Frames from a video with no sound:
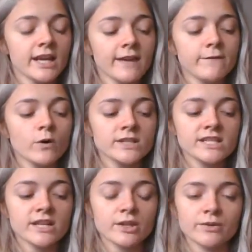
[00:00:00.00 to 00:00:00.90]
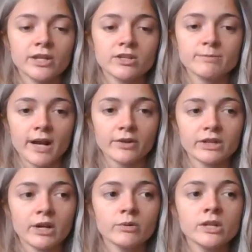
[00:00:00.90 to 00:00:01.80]
It focuses on the reader's
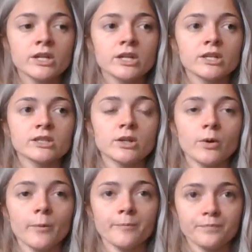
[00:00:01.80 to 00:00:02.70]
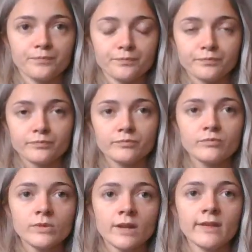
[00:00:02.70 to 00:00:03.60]
background, so
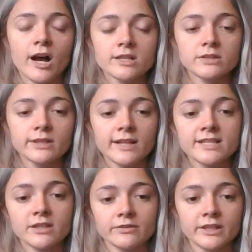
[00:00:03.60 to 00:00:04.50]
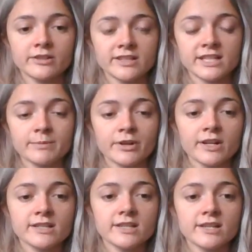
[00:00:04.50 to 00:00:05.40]
that also relates to the reader's
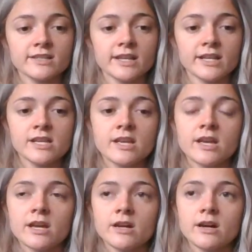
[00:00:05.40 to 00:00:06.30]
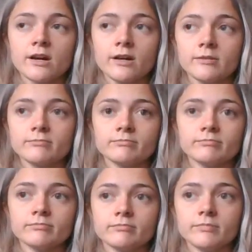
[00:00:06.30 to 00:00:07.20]
experiences, like um,
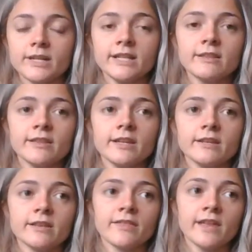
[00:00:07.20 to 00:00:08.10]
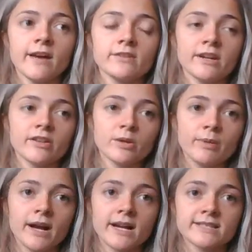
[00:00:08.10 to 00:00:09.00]
anything that they have done in their
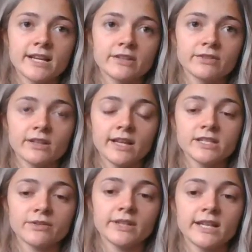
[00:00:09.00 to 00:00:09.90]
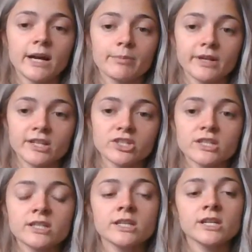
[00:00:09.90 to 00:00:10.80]
past that can relate to reading
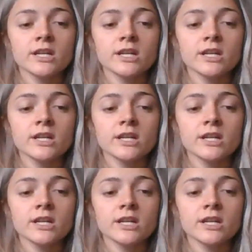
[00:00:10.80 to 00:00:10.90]
comprehension.